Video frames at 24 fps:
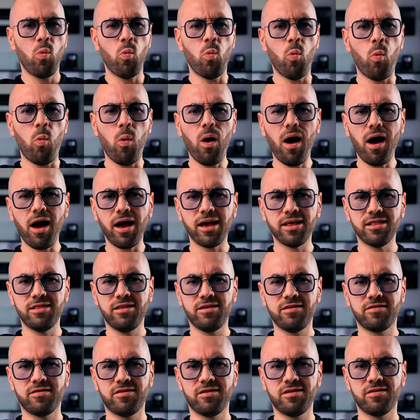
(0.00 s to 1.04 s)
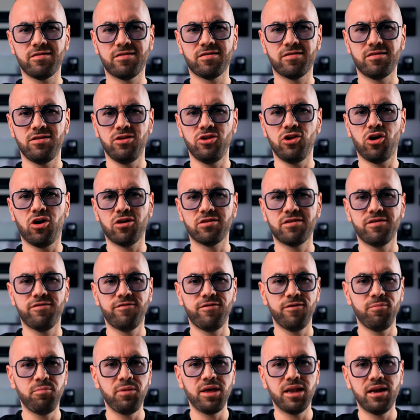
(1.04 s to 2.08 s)
why this is not
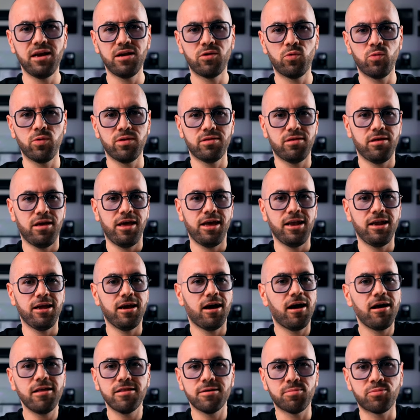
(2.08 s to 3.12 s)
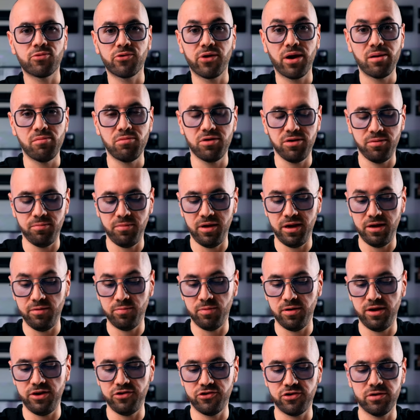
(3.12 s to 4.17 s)
familiar with any other primary
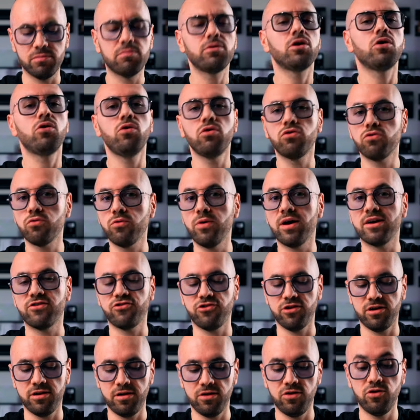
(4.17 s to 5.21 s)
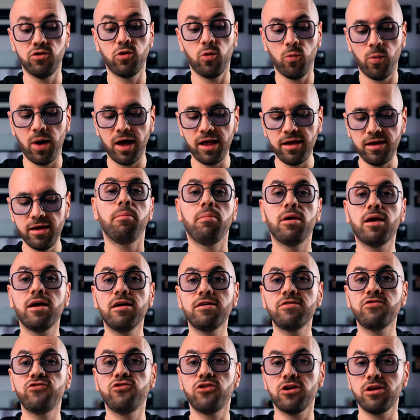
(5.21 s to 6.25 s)
manipulation. Good question. You know why?
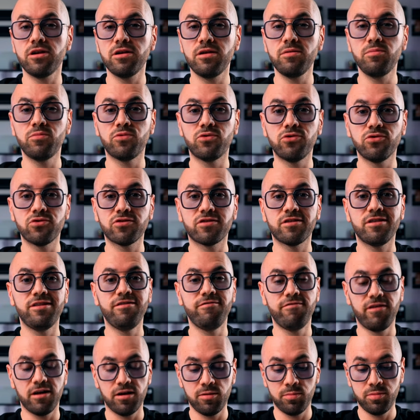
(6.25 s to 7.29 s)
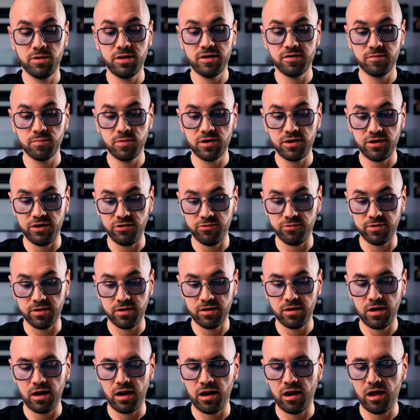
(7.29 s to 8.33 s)
Because Jonathon Brooks developed this
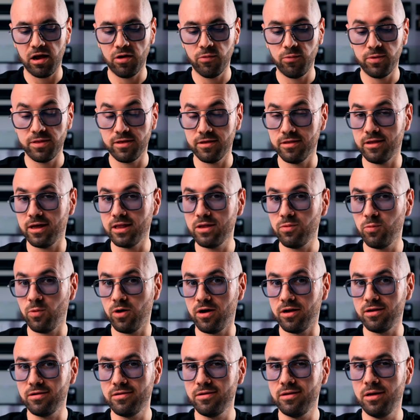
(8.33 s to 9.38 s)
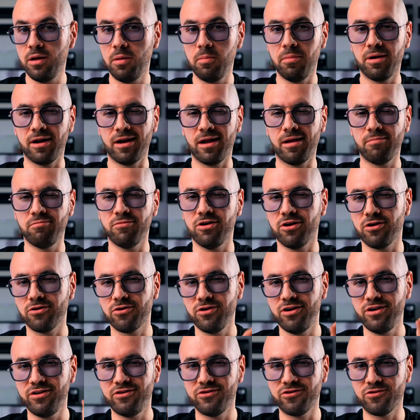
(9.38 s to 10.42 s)
material along with another one, but I'm not
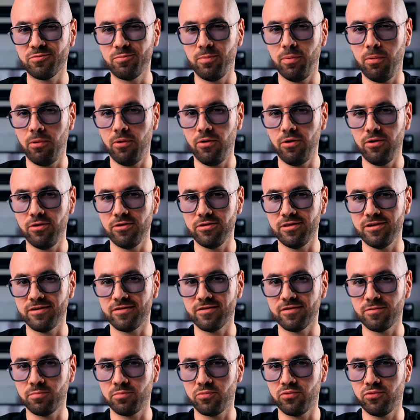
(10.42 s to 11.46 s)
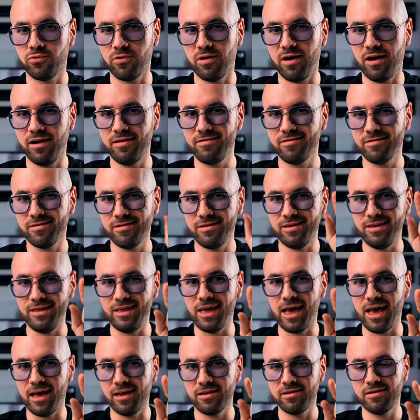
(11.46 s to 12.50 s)
going to spoil the surprise
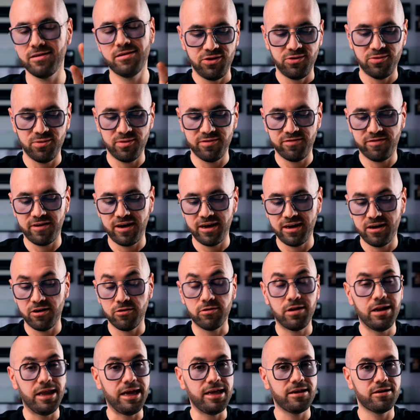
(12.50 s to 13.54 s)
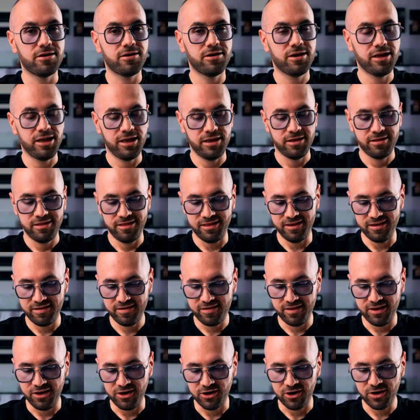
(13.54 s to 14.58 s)
yet. You will find out later
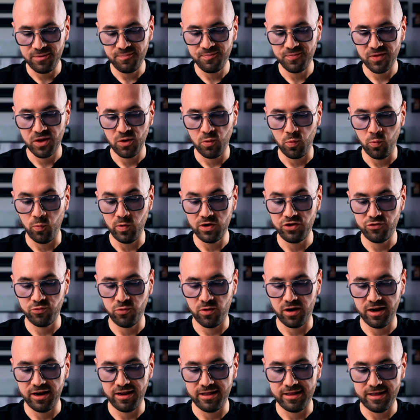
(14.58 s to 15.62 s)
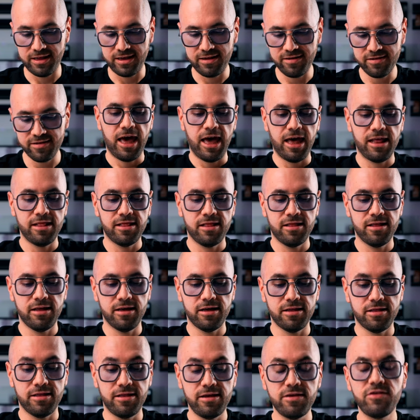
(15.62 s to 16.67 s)
this year which one it is. And
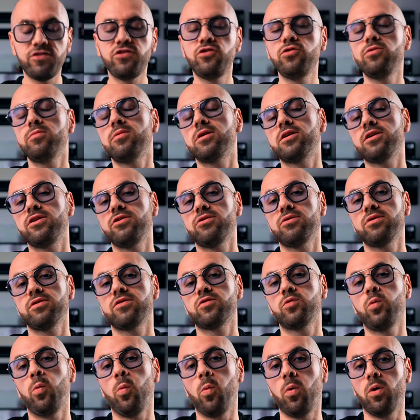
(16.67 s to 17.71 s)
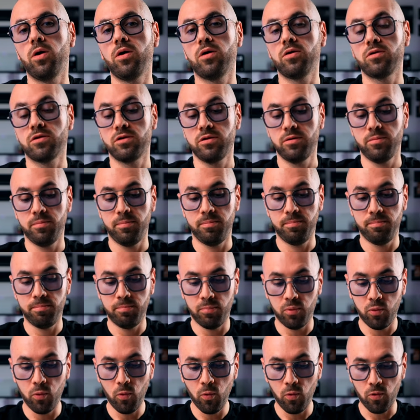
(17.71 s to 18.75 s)
uh, these two materials were
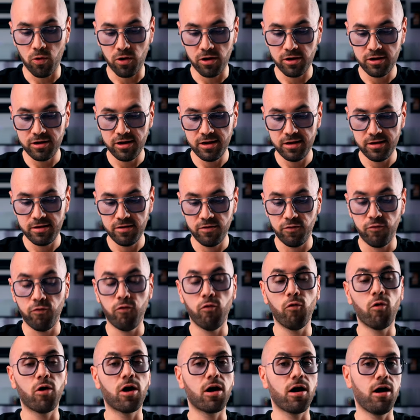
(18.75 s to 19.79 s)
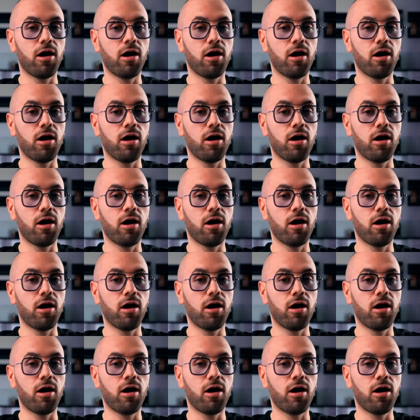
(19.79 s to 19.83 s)
poured for